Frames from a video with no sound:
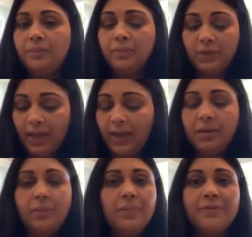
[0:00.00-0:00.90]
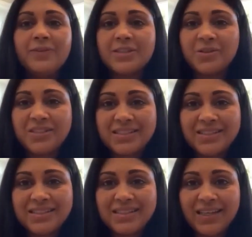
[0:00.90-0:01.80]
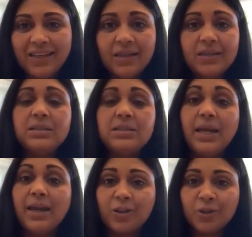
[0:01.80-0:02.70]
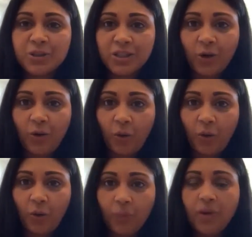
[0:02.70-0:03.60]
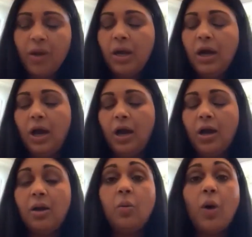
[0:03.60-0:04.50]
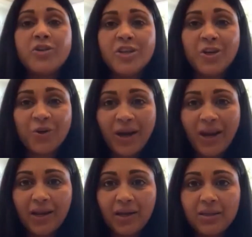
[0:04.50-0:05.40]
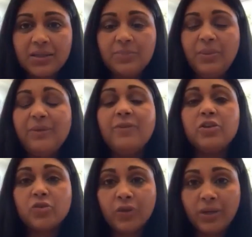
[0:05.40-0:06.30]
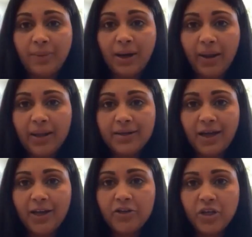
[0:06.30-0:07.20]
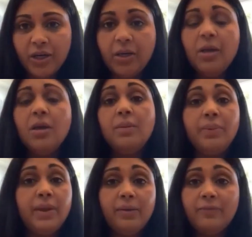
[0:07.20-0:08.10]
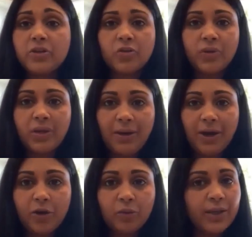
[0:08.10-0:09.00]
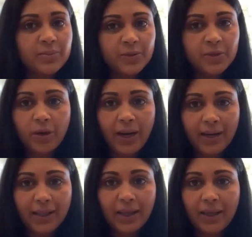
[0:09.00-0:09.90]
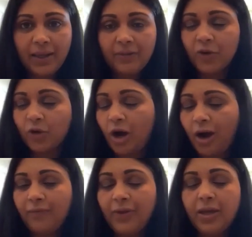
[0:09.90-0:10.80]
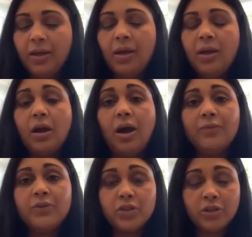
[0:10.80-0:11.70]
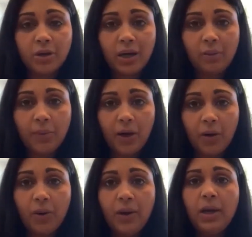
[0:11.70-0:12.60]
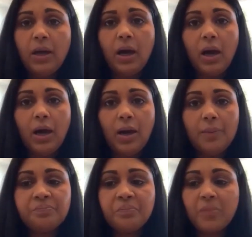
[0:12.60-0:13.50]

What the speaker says: again, the physical distancing, staying close to home, washing your hands, being vigilant about hand hygiene, being vigilant about your respiratory etiquette. If you're coughing, cough into your elbow, and